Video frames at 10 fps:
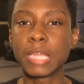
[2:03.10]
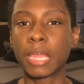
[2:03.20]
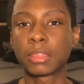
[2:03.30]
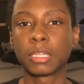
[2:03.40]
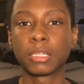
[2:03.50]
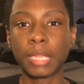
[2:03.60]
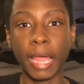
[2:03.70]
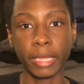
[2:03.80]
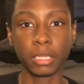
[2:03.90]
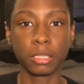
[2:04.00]
that the
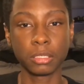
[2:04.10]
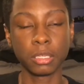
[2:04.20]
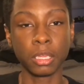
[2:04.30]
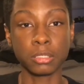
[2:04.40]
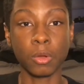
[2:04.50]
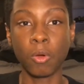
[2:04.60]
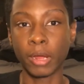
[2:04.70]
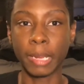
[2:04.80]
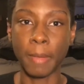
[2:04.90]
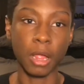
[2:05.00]
light is
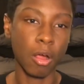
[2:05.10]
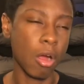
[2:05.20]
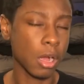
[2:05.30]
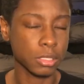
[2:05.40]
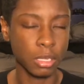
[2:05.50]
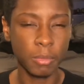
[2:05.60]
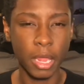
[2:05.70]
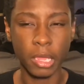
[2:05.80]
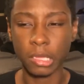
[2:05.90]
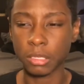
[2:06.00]
on in my car. So I'm
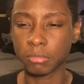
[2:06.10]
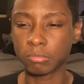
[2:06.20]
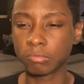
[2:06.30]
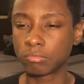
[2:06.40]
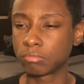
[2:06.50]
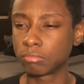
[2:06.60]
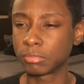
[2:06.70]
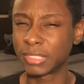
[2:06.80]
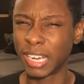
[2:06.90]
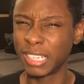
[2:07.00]
like,
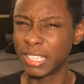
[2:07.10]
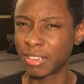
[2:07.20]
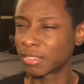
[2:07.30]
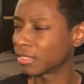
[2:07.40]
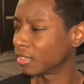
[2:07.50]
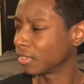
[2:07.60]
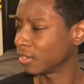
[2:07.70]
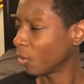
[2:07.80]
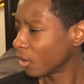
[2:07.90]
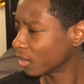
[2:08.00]
did I leave the
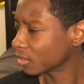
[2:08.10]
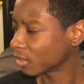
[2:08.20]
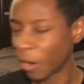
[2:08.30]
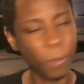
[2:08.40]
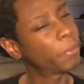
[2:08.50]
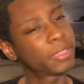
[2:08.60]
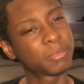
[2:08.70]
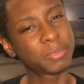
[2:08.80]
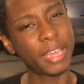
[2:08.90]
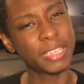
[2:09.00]
door open
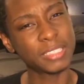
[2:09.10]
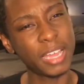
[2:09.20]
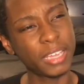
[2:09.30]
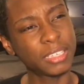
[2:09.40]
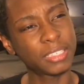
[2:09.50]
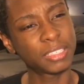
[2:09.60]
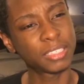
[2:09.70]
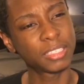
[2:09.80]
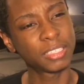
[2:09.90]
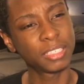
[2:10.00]
last night?
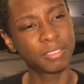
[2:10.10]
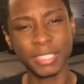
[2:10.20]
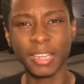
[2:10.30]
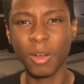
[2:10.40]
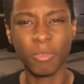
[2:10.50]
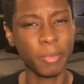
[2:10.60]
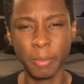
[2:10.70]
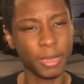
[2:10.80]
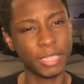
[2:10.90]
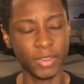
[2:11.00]
It's like, I don't
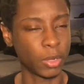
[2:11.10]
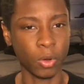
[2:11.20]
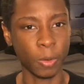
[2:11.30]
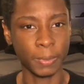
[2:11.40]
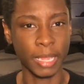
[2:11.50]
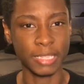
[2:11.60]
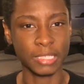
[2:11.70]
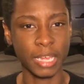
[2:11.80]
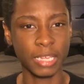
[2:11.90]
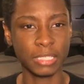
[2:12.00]
remember leaving the door open
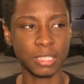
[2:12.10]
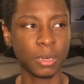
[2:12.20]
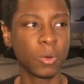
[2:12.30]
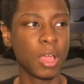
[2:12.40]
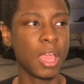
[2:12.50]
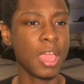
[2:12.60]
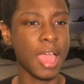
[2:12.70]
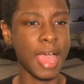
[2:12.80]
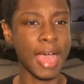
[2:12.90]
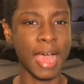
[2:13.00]
last night. So
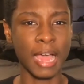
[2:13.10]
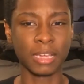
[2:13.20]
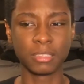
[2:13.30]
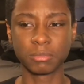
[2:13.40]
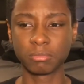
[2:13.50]
I